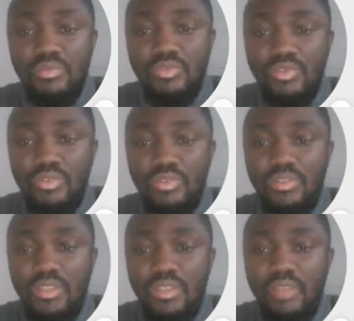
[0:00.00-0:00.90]
so
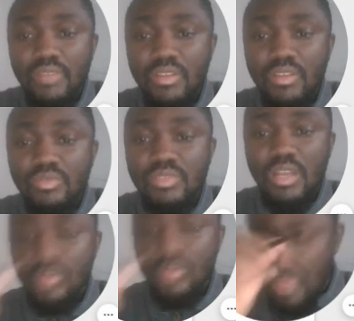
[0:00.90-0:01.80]
the verticals
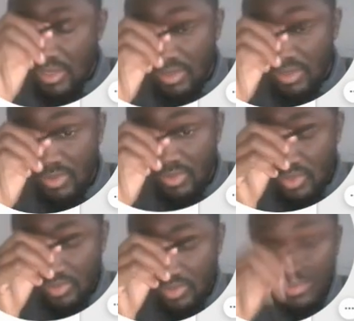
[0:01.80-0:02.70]
angles are always
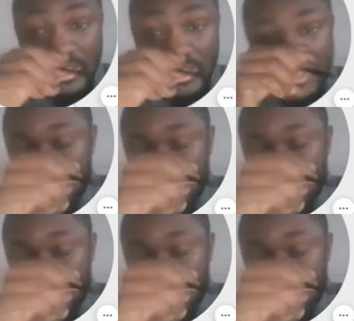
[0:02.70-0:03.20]
congruent.